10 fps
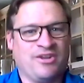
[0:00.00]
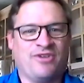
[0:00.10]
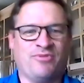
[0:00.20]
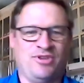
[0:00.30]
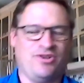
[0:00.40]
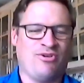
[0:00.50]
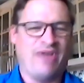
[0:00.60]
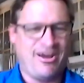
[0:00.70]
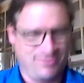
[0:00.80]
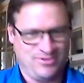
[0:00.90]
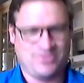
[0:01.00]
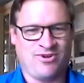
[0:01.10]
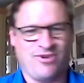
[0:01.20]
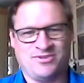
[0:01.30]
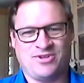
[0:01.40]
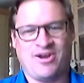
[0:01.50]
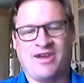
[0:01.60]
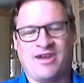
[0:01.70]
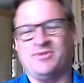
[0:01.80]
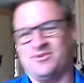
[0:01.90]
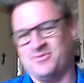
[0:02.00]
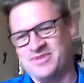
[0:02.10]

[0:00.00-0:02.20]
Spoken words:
You go out, you start a shop, you